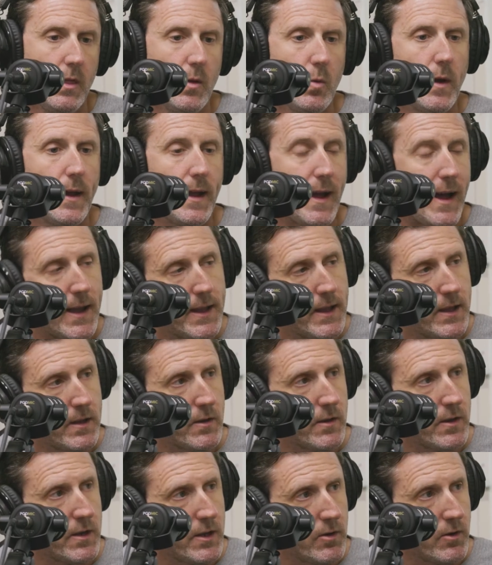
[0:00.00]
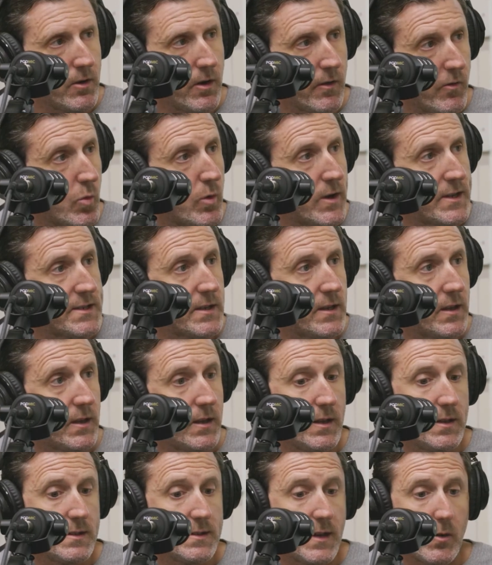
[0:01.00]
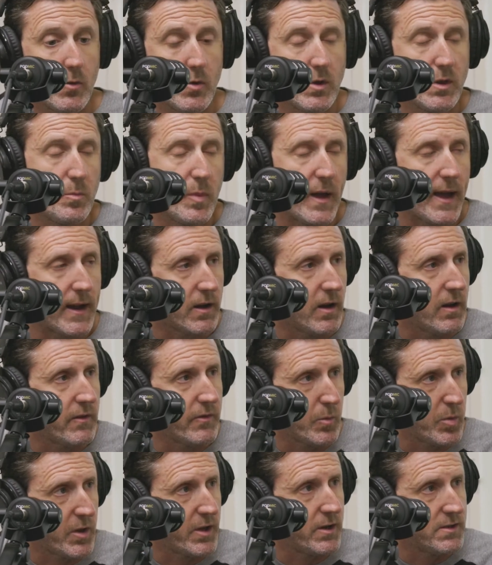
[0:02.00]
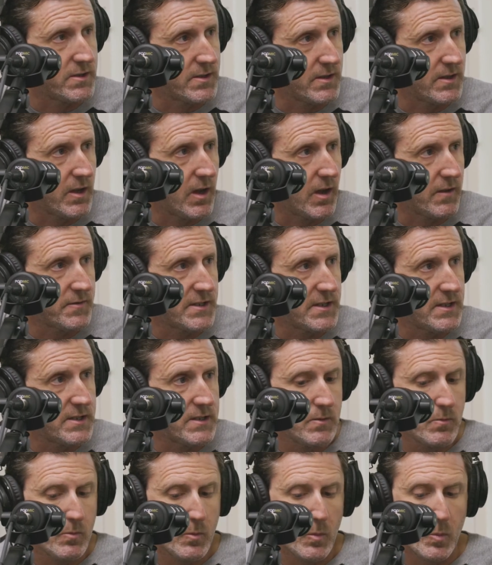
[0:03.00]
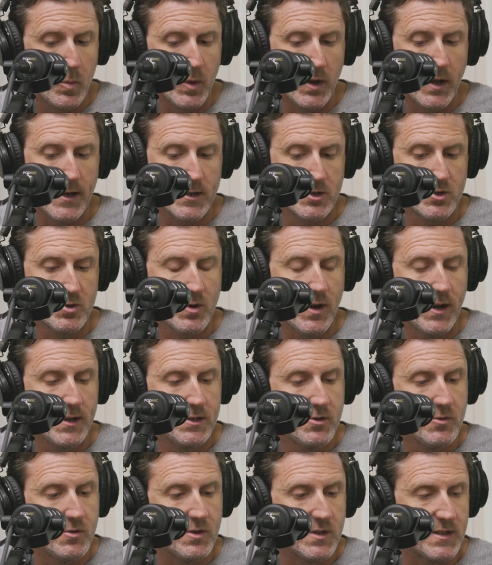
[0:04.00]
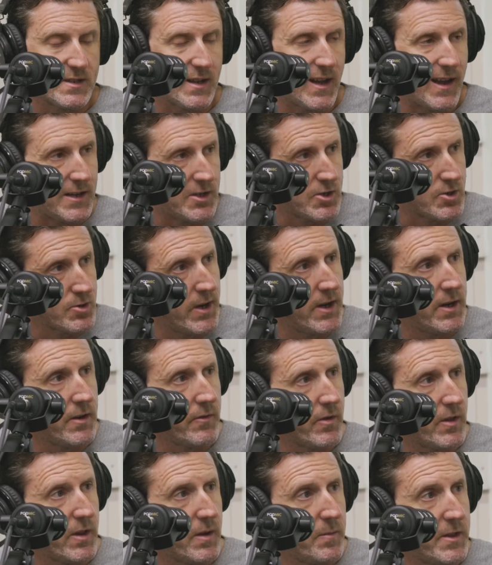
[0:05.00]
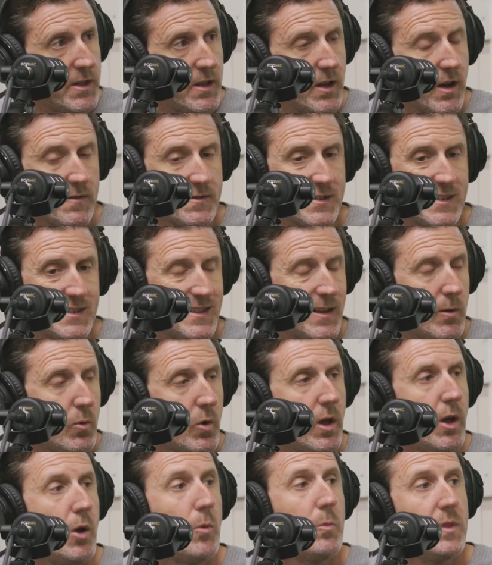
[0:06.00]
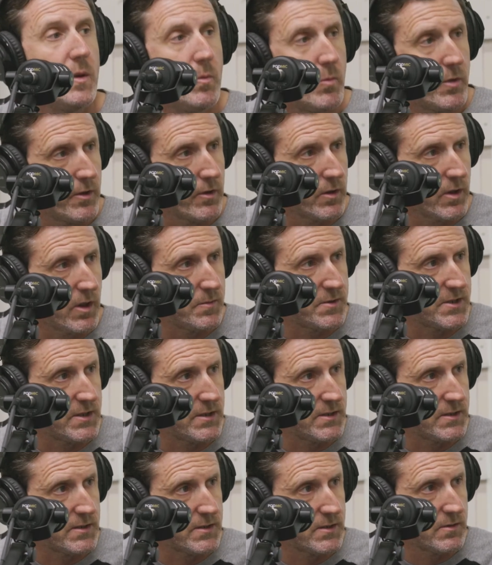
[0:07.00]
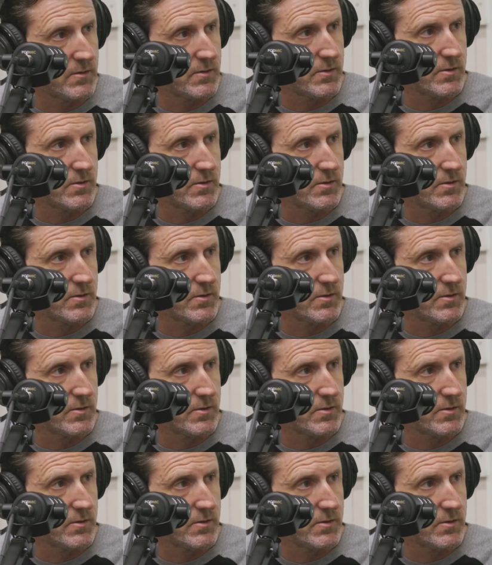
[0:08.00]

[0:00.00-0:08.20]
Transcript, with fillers: way I handle it here at Harvard-Westlake is I really back off the players in the off-season, but I try to design training for them in the off-season that will help them with their club seasons,